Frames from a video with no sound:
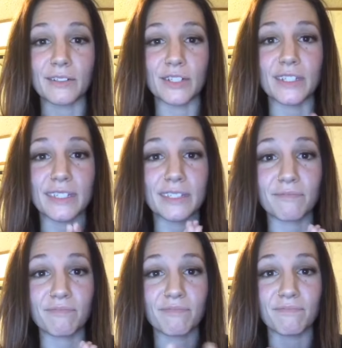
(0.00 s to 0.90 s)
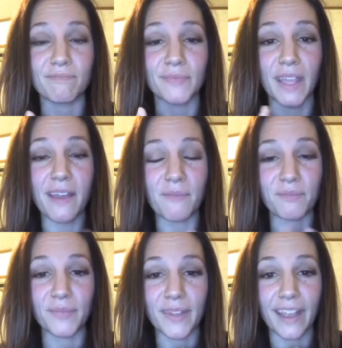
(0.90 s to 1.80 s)
just, yeah.
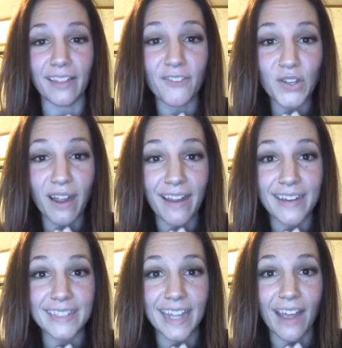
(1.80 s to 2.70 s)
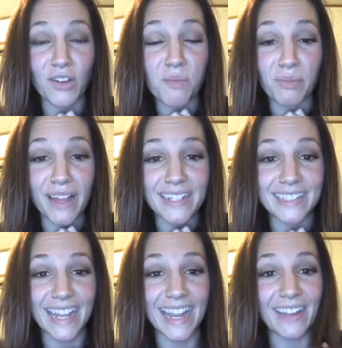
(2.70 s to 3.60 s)
I love you guys. Have a
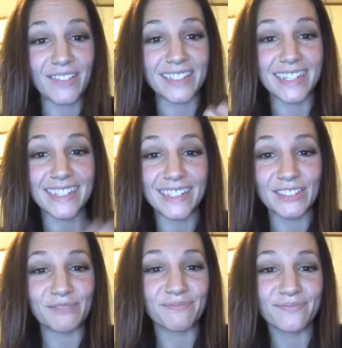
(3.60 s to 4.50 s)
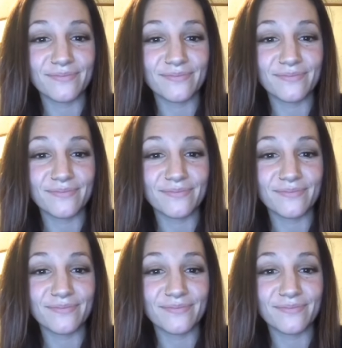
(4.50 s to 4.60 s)
blessed night. We'll see you soon.